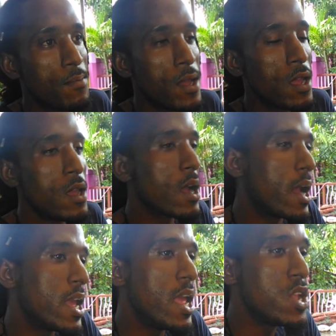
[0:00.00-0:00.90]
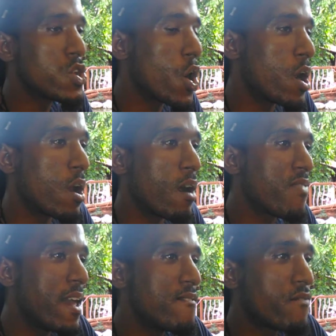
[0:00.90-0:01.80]
Because the internal of the
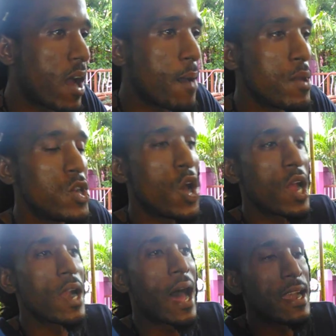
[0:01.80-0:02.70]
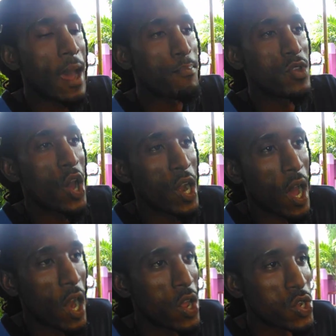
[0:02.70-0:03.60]
environment don't adapt your knowledge